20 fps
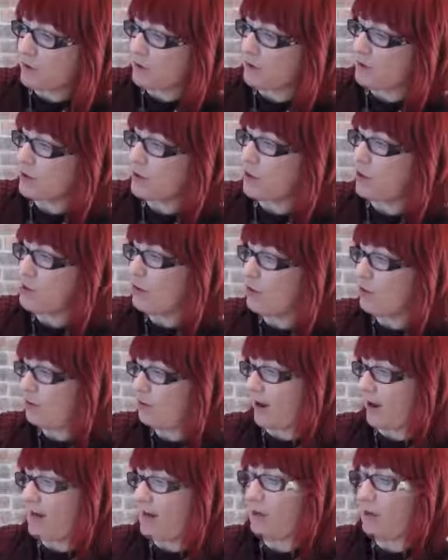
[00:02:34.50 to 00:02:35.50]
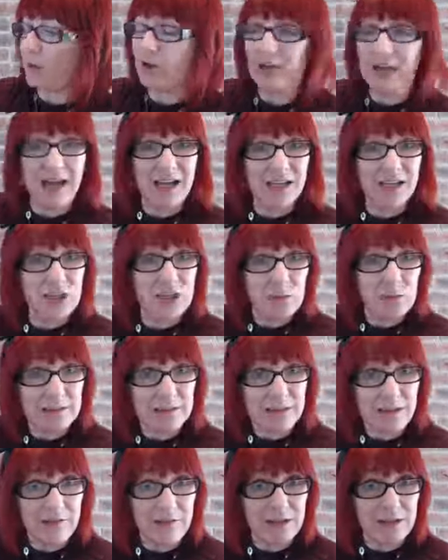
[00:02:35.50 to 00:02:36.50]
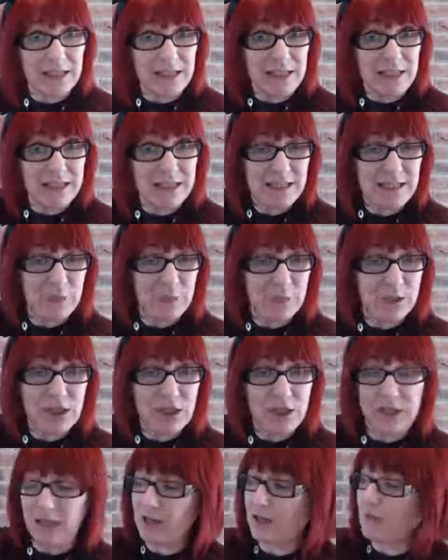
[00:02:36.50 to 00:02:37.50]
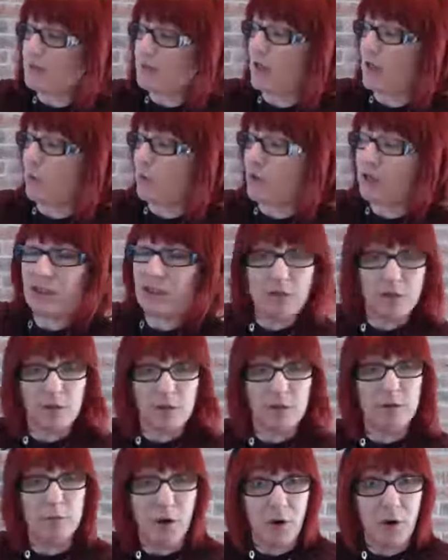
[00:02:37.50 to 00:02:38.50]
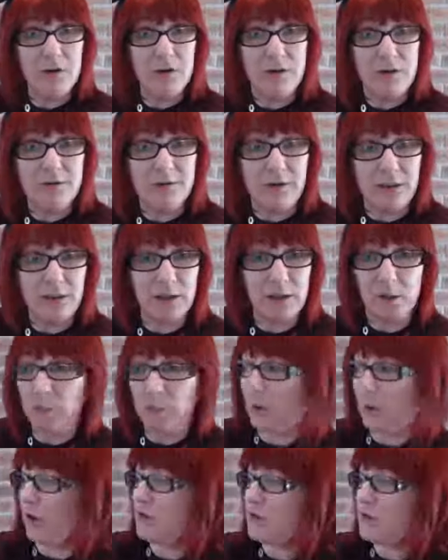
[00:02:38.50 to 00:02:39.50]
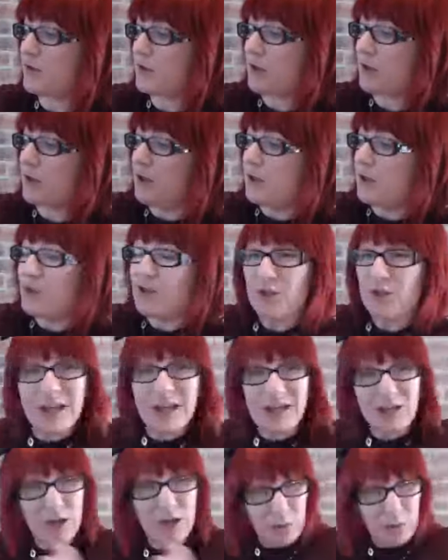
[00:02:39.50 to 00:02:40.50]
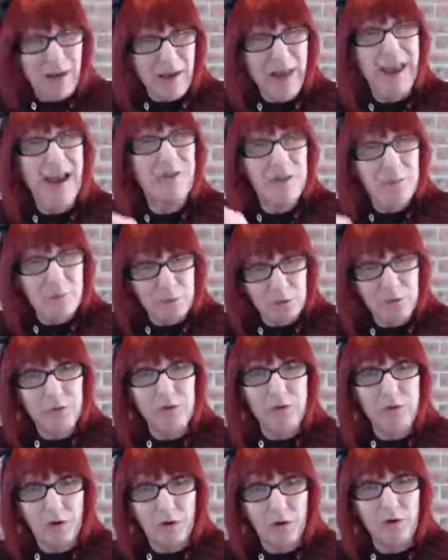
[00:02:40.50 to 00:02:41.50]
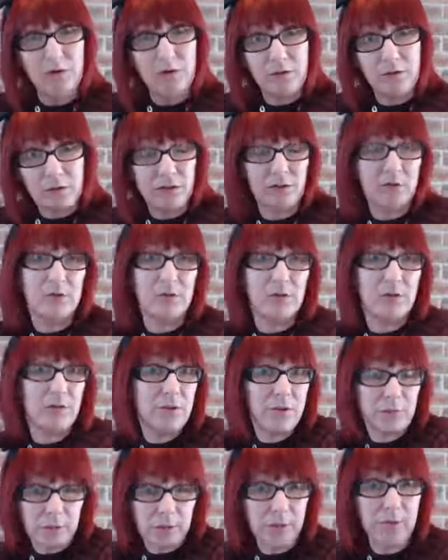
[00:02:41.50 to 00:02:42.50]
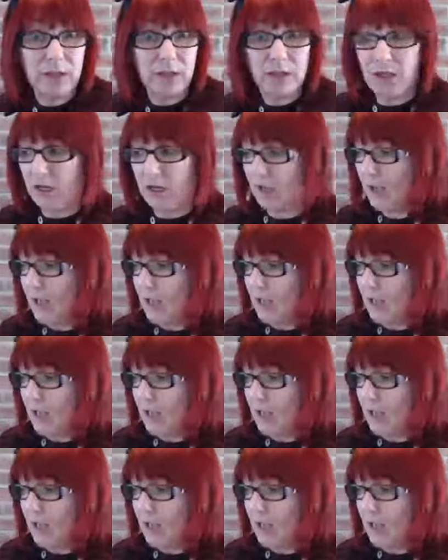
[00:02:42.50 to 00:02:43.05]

So you're going to write what your actual level is that you achieved and what your total points value was, so you can compare it month on, throughout the year.